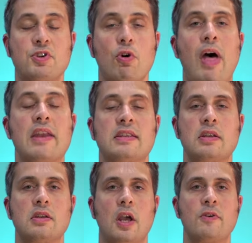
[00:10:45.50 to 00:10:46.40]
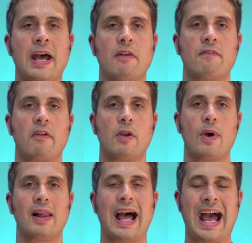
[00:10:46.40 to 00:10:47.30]
sure that didn't go down very
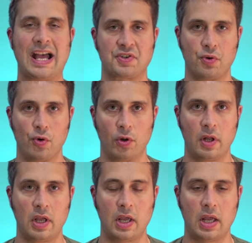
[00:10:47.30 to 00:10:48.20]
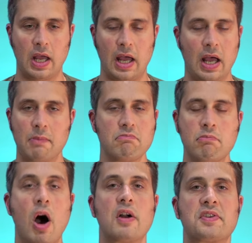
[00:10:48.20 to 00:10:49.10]
well at all.
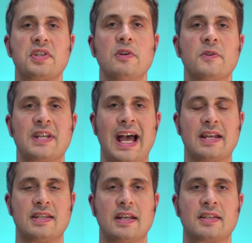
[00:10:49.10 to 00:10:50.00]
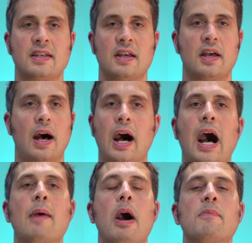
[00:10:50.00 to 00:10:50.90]
Mark Steele's antics,
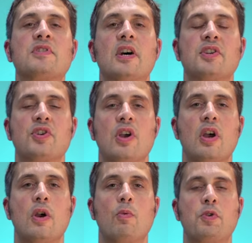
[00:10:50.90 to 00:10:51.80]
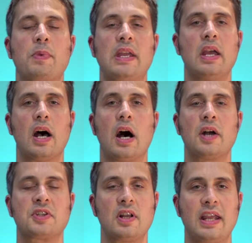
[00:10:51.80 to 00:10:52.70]
I'm certain, would be
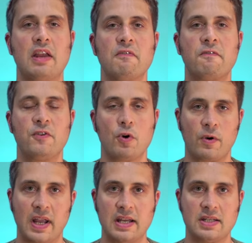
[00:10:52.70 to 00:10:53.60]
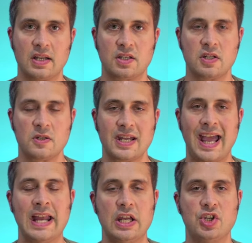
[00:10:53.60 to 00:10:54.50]
utterly infuriating to
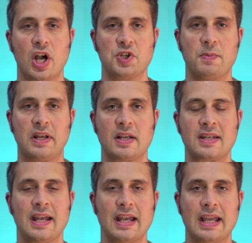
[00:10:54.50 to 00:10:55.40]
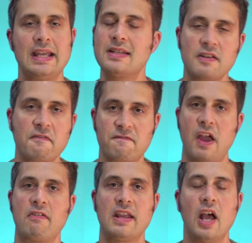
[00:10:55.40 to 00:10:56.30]
any judge, because he's a
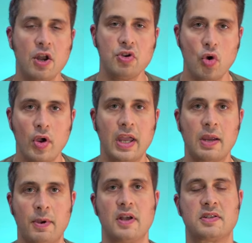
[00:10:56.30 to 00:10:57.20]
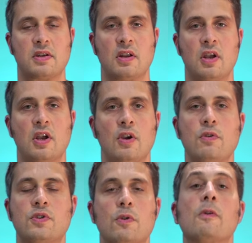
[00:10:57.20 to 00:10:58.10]
very annoying person
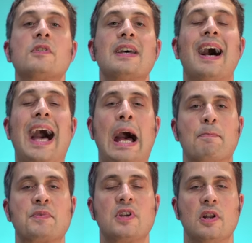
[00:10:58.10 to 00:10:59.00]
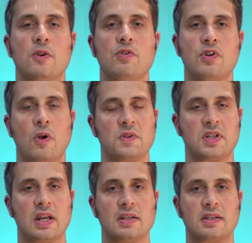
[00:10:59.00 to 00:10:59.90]
who talks absolute
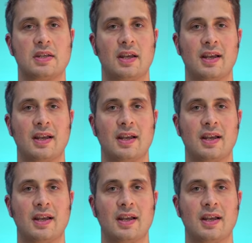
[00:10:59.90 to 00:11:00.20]
nonsense.